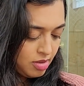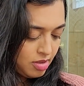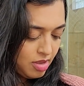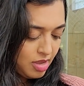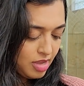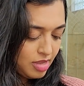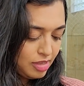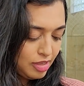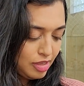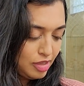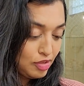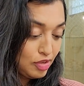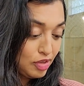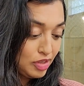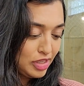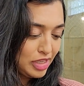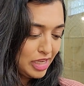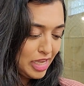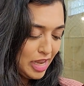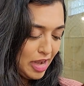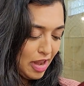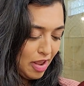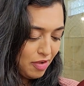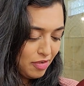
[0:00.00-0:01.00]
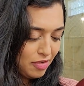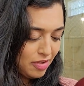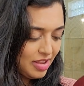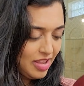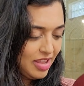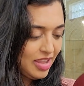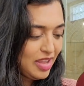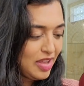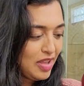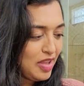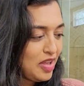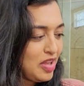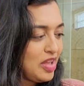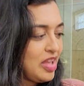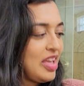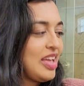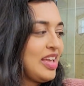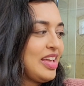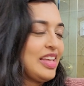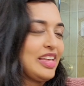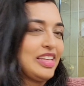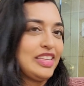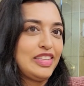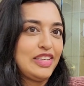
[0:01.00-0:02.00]
yeah, it's hard to get out.
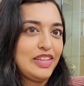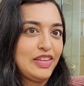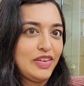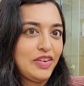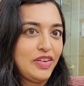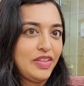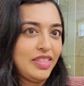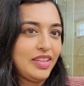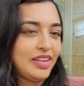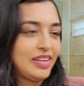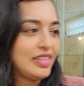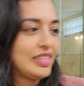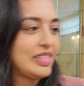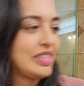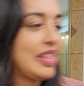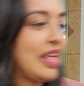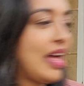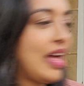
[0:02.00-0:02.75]
So there's